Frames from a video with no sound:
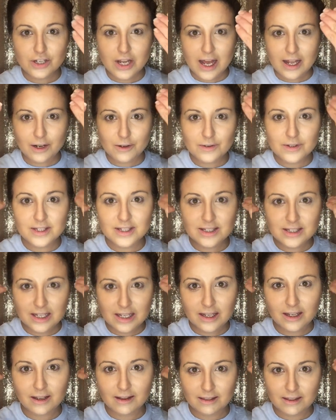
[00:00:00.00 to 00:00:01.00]
Shadows
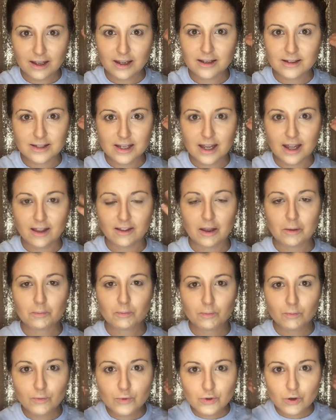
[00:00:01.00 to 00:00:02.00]
sink things in.
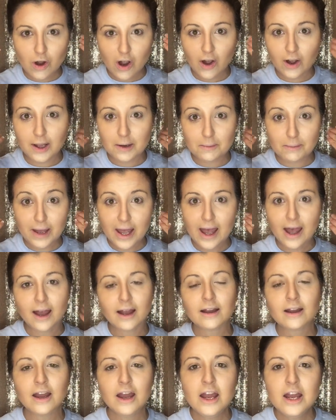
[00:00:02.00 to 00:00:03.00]
They draw it
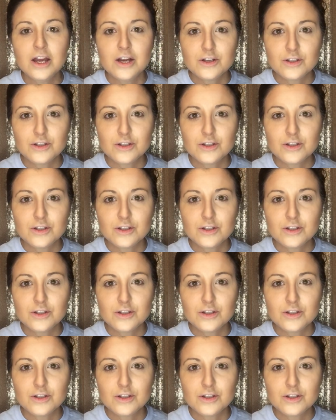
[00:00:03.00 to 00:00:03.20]
back.